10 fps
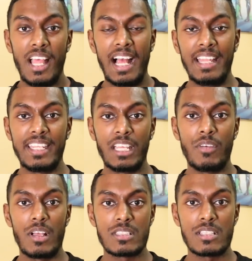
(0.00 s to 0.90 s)
and they gave
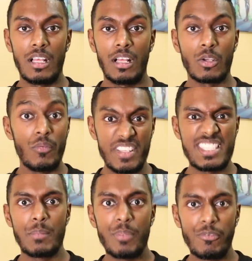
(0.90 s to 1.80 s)
us a
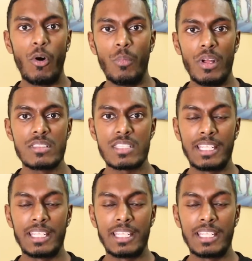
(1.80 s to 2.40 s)
convincing performance,